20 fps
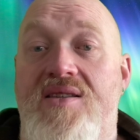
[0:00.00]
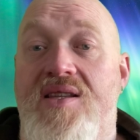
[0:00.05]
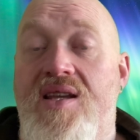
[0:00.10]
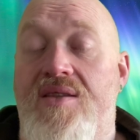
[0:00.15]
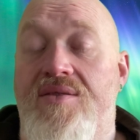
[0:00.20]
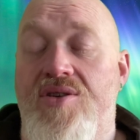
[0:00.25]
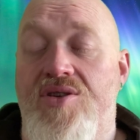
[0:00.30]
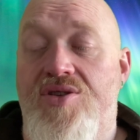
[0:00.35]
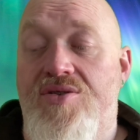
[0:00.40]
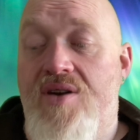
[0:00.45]

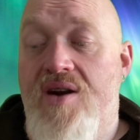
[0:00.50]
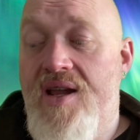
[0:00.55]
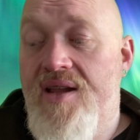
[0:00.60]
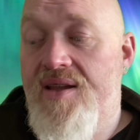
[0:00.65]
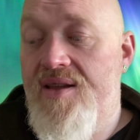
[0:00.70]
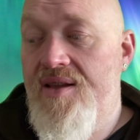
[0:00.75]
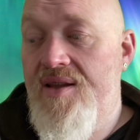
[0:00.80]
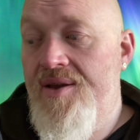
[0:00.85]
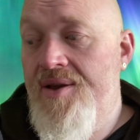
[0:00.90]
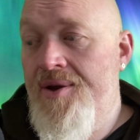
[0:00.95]
down the
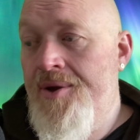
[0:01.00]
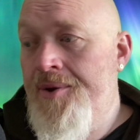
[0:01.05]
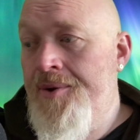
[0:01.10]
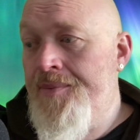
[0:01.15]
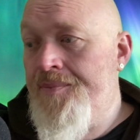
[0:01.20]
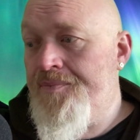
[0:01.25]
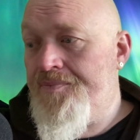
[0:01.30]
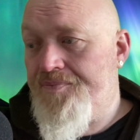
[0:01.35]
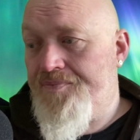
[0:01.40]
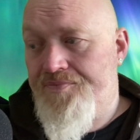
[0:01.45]
track
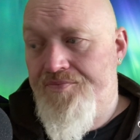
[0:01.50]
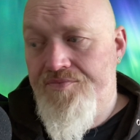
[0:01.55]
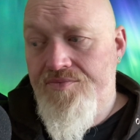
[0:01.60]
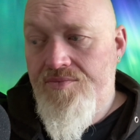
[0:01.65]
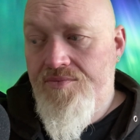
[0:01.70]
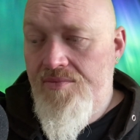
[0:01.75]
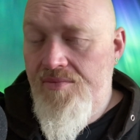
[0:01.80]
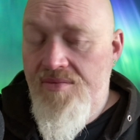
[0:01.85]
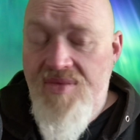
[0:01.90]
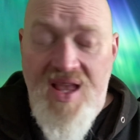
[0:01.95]

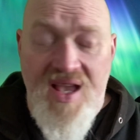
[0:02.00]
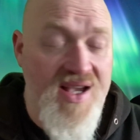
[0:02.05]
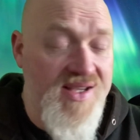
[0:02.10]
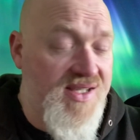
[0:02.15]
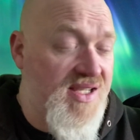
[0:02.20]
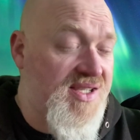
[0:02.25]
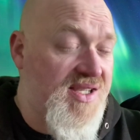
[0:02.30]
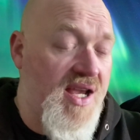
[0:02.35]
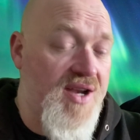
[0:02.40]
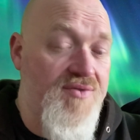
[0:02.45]
as
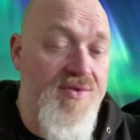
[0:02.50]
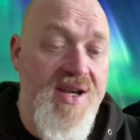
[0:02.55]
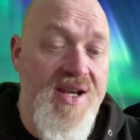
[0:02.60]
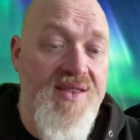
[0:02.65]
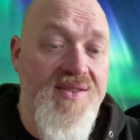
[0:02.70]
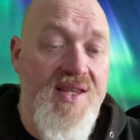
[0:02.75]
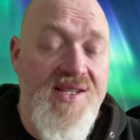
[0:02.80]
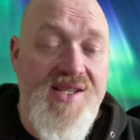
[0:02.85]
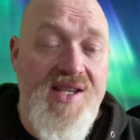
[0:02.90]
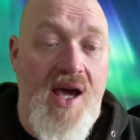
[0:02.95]
I say,
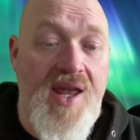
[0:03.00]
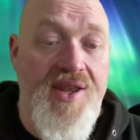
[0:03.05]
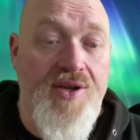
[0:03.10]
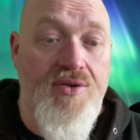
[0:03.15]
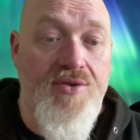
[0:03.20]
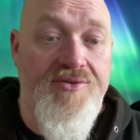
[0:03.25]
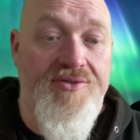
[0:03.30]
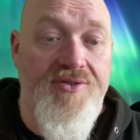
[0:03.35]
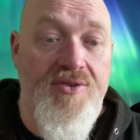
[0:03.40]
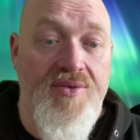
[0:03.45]
reading this
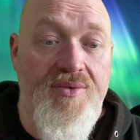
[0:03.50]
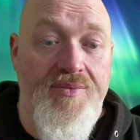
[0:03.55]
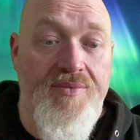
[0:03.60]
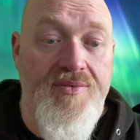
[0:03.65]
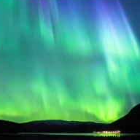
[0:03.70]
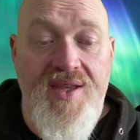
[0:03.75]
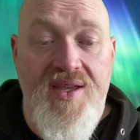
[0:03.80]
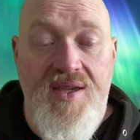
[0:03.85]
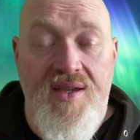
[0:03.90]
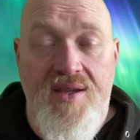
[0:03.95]
article from
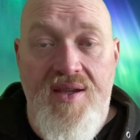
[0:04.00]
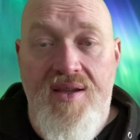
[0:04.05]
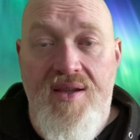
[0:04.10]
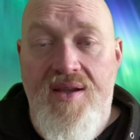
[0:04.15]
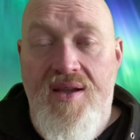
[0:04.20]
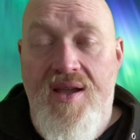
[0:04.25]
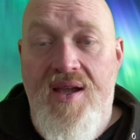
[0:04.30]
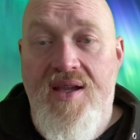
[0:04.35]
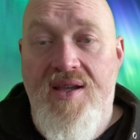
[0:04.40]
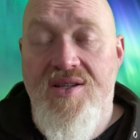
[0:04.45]
the
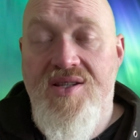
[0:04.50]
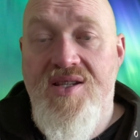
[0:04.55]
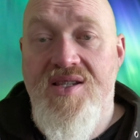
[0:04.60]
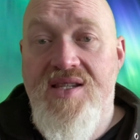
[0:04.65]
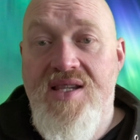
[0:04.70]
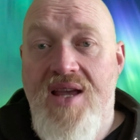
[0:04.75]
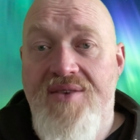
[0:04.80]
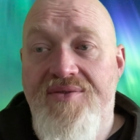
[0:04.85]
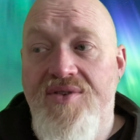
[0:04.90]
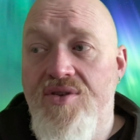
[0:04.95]

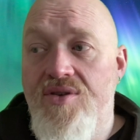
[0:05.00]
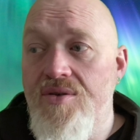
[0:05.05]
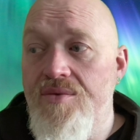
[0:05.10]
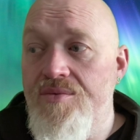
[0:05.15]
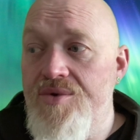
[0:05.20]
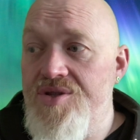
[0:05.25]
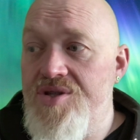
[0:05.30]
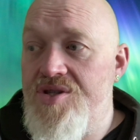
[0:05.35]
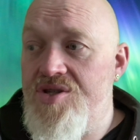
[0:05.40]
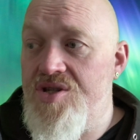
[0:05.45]
Anxious Advocate
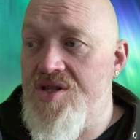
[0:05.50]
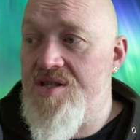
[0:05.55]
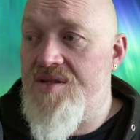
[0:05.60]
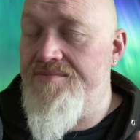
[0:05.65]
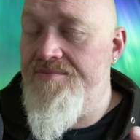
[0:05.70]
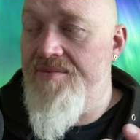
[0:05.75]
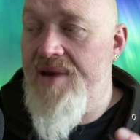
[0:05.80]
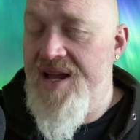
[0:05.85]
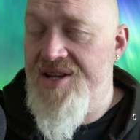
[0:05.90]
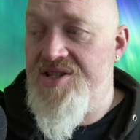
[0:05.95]
was just
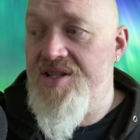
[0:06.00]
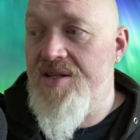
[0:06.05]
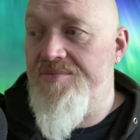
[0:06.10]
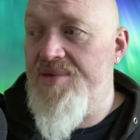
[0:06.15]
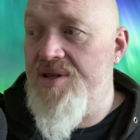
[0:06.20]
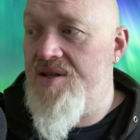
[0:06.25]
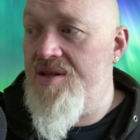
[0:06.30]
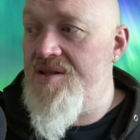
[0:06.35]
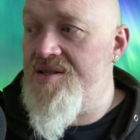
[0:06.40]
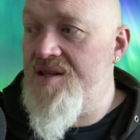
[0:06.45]
magic
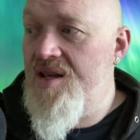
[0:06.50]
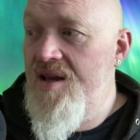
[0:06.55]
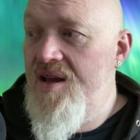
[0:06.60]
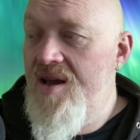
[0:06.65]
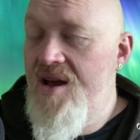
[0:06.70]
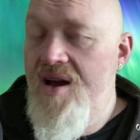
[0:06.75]
because